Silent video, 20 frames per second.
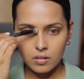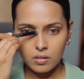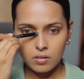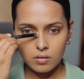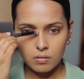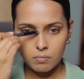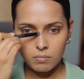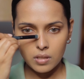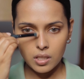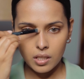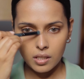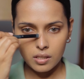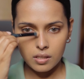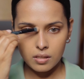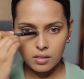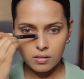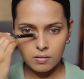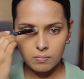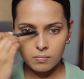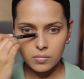To apply
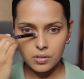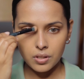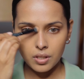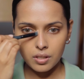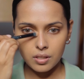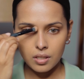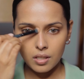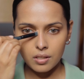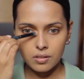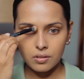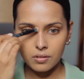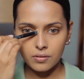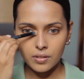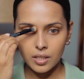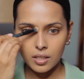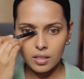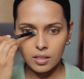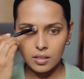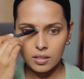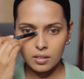some product over
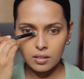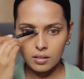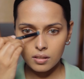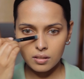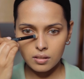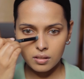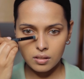here.